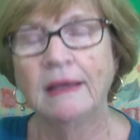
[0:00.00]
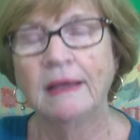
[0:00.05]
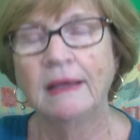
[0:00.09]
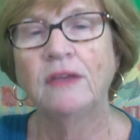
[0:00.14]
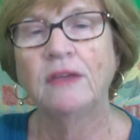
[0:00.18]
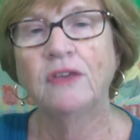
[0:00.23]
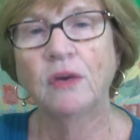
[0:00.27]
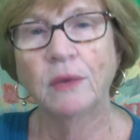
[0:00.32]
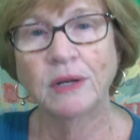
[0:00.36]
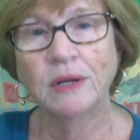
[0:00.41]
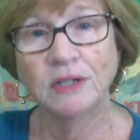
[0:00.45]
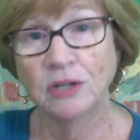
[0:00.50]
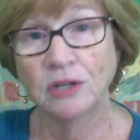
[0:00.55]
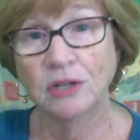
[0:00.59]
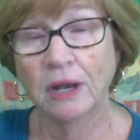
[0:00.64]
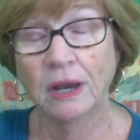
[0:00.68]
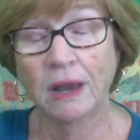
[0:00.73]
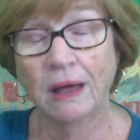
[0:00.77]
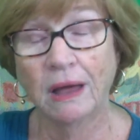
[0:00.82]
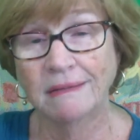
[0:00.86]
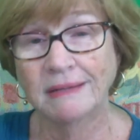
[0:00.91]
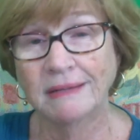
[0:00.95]
So it took a
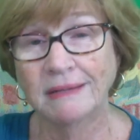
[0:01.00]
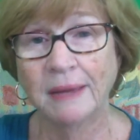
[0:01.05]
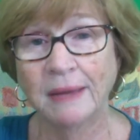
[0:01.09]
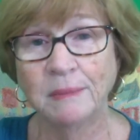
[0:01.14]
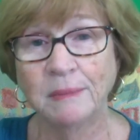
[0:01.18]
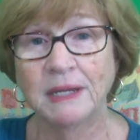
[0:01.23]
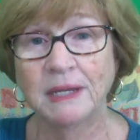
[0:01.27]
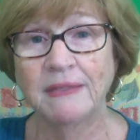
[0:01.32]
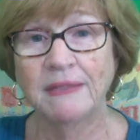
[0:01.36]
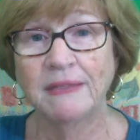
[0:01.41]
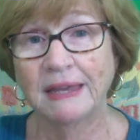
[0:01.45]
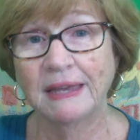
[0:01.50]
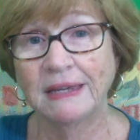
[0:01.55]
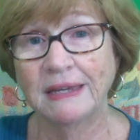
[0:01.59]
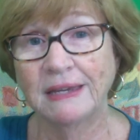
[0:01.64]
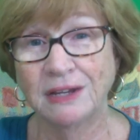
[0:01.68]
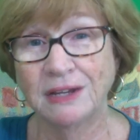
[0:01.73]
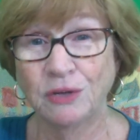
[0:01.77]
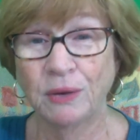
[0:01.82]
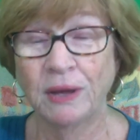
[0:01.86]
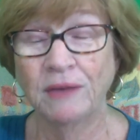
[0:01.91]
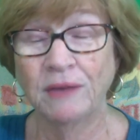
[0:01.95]
long time to get that
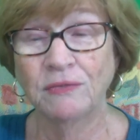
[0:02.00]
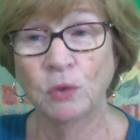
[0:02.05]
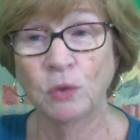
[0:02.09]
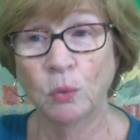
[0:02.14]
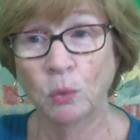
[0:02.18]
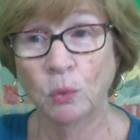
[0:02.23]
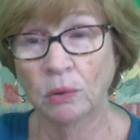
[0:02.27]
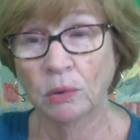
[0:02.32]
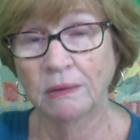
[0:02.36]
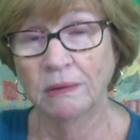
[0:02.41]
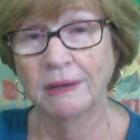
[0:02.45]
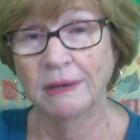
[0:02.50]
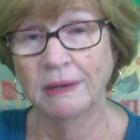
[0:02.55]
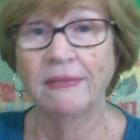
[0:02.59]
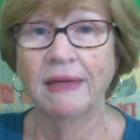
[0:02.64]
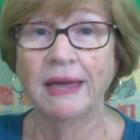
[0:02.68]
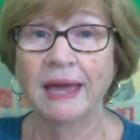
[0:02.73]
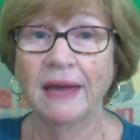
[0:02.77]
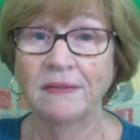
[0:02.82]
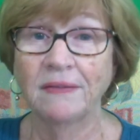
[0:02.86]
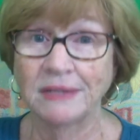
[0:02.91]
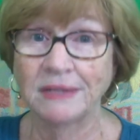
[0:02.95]
done. You have to order it, and
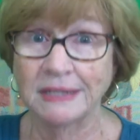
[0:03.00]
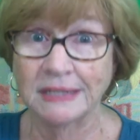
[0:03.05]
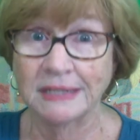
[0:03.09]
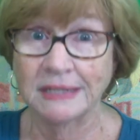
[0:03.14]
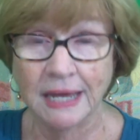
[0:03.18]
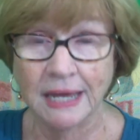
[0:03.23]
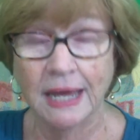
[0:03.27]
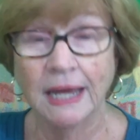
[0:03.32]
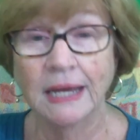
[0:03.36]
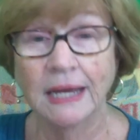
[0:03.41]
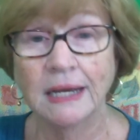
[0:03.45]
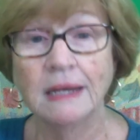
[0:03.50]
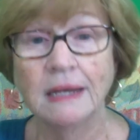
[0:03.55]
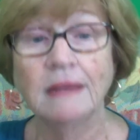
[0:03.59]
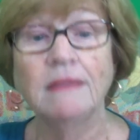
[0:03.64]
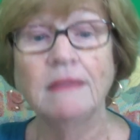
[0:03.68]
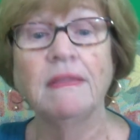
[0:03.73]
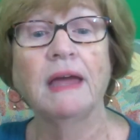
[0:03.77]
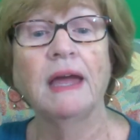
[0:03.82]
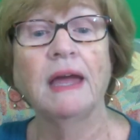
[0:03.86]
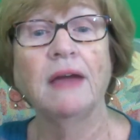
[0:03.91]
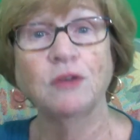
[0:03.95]
they have to design it,
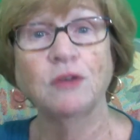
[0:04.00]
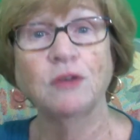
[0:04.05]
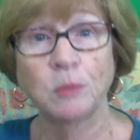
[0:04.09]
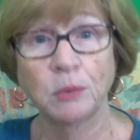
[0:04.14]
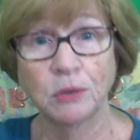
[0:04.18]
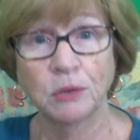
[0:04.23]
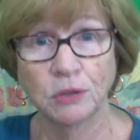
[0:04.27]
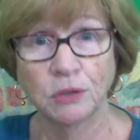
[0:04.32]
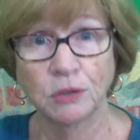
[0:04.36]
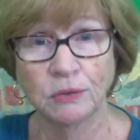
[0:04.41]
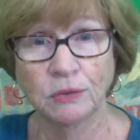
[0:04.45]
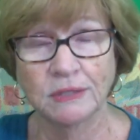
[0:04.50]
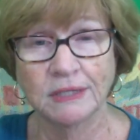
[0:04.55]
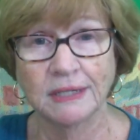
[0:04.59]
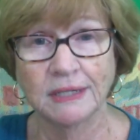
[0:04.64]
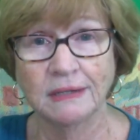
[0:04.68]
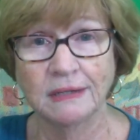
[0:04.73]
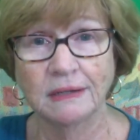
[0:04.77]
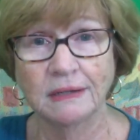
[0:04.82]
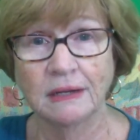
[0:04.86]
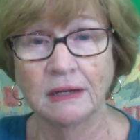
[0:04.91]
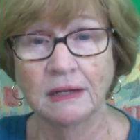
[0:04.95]
and they have to produce
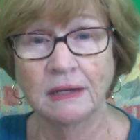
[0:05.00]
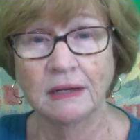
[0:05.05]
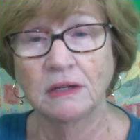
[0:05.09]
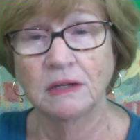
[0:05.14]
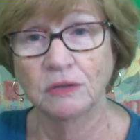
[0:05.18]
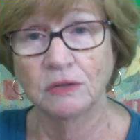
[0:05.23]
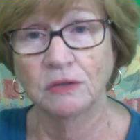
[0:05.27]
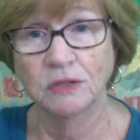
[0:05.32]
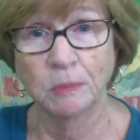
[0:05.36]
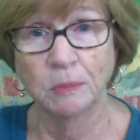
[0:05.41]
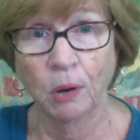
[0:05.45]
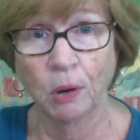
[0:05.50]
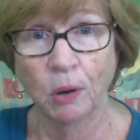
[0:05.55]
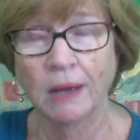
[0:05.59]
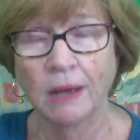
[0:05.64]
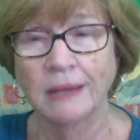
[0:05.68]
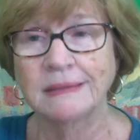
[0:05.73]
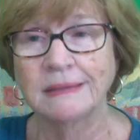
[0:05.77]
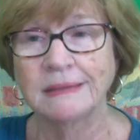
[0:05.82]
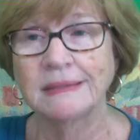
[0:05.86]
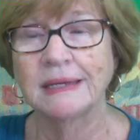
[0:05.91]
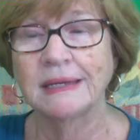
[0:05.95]
it in it's
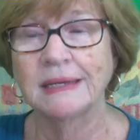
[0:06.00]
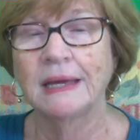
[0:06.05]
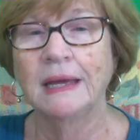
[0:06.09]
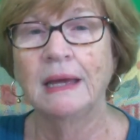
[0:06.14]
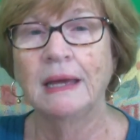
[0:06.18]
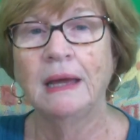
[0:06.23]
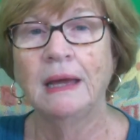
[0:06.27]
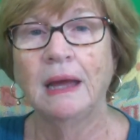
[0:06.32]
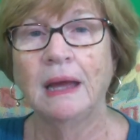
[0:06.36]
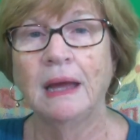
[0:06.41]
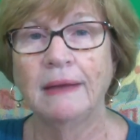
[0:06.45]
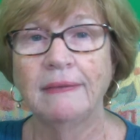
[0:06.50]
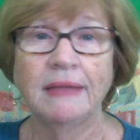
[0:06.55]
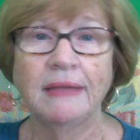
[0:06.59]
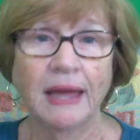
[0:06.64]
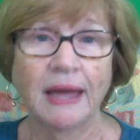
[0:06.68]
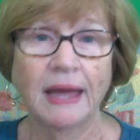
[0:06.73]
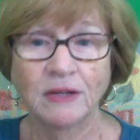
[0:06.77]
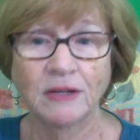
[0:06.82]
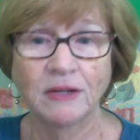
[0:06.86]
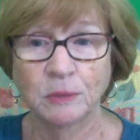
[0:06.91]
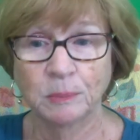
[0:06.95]
bronze, and they
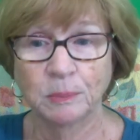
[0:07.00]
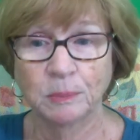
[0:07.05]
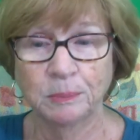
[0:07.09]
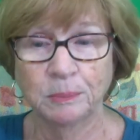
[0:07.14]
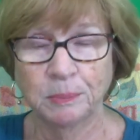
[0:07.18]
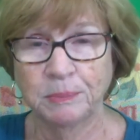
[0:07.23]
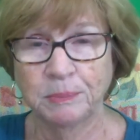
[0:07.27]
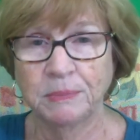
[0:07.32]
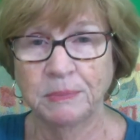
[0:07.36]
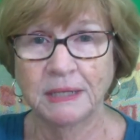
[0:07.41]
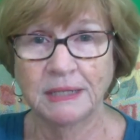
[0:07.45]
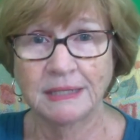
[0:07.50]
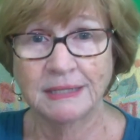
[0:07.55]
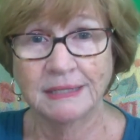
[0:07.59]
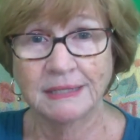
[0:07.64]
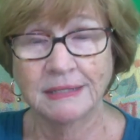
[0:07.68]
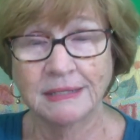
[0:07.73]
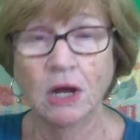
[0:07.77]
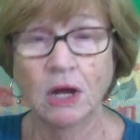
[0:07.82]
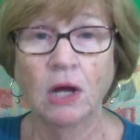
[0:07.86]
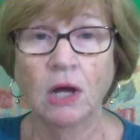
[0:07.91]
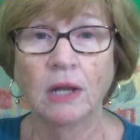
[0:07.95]
had to
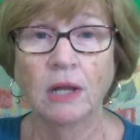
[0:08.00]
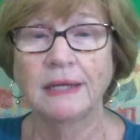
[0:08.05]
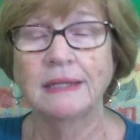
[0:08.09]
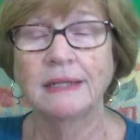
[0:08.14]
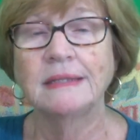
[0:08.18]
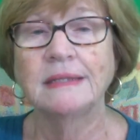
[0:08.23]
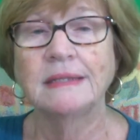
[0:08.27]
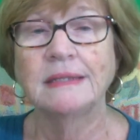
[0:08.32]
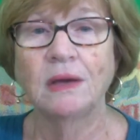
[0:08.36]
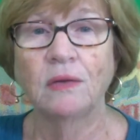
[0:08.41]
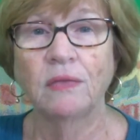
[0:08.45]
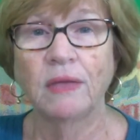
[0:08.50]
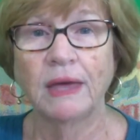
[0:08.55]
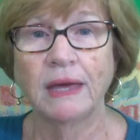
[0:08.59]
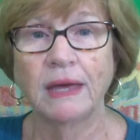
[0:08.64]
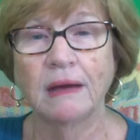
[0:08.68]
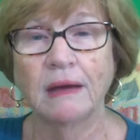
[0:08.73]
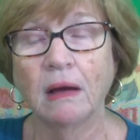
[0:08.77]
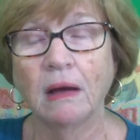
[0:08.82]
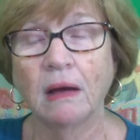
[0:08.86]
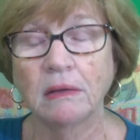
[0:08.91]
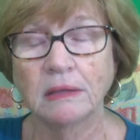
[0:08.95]
install it. So they
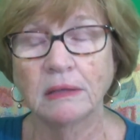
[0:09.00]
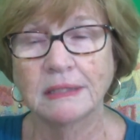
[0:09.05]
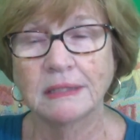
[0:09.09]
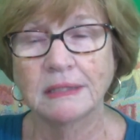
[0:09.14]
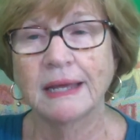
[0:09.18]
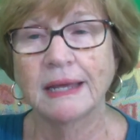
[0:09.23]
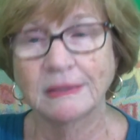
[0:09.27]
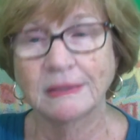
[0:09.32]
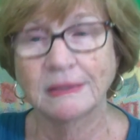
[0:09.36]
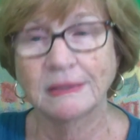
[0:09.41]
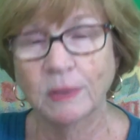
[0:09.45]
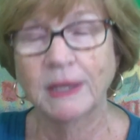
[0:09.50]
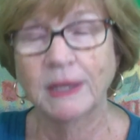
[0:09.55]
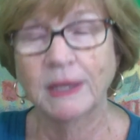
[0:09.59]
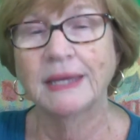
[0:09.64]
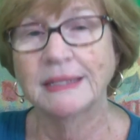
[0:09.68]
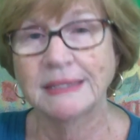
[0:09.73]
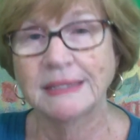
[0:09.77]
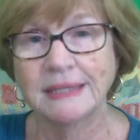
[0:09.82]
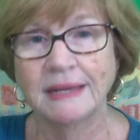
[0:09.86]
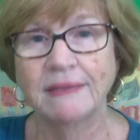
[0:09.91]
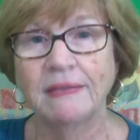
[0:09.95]
called us last week
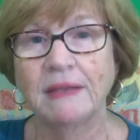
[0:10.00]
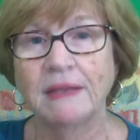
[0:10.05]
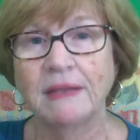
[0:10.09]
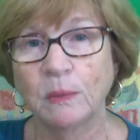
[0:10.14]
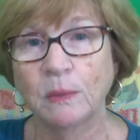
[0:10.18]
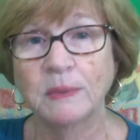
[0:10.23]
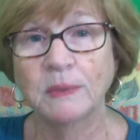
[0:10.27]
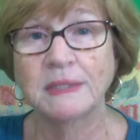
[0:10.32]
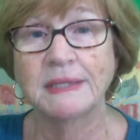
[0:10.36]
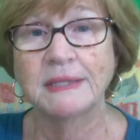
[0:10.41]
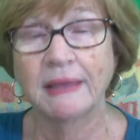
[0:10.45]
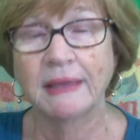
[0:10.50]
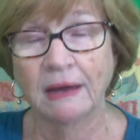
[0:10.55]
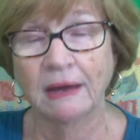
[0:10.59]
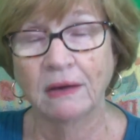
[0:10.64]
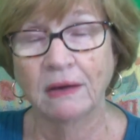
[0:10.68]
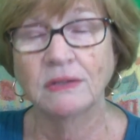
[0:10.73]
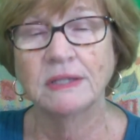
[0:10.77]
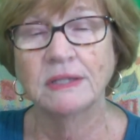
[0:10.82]
and said that it was there.